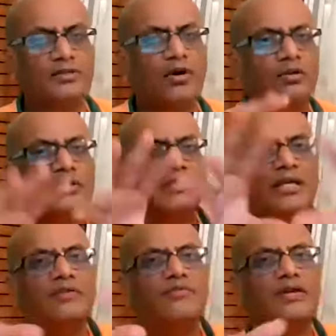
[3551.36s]
So all these
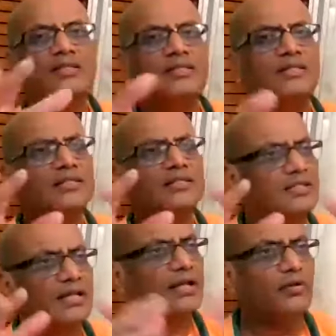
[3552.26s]
inferences are
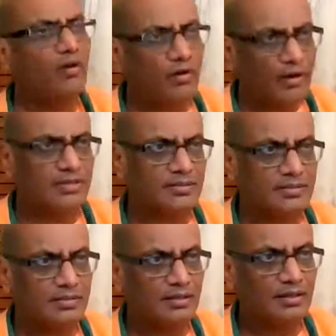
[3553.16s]
just like noise.